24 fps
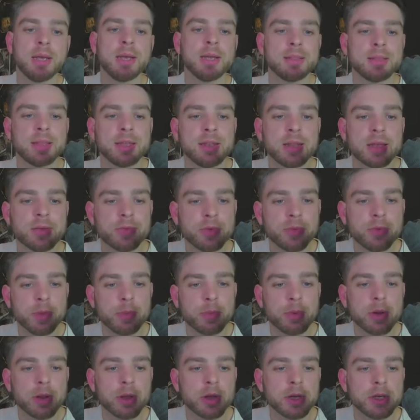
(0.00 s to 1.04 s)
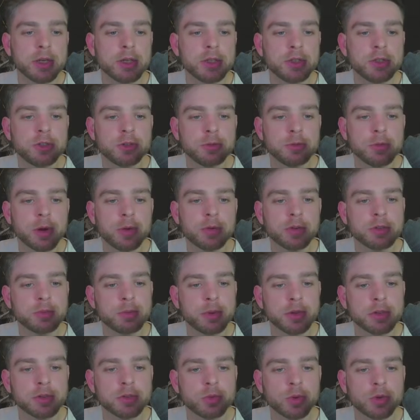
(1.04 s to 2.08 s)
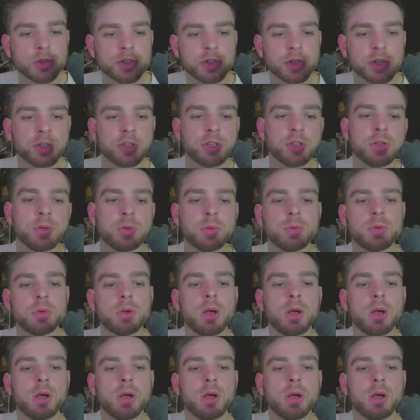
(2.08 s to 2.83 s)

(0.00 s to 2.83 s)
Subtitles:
They never replied to my response. What should I do?